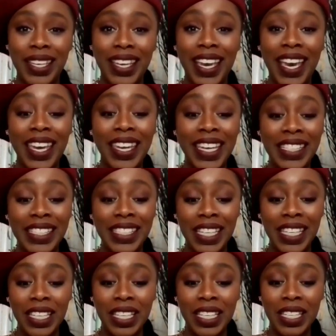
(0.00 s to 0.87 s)
And he
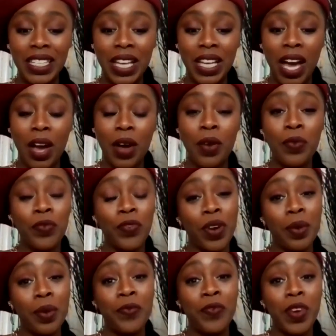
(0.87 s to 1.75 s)
did it
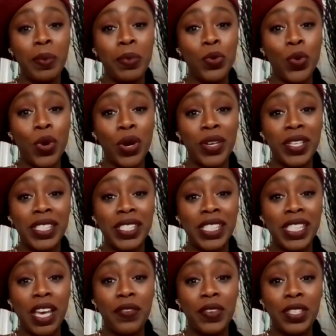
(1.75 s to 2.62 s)
from February
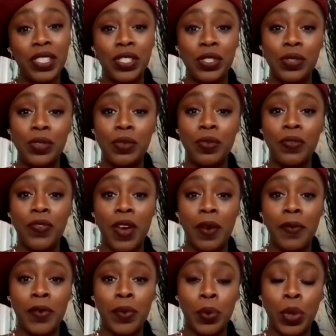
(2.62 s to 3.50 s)
7th to
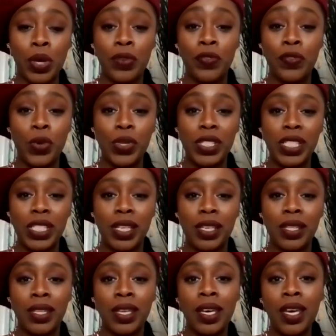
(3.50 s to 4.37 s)
February
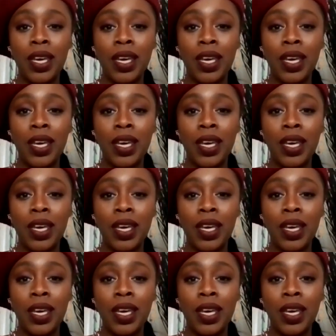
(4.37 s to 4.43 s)
14th.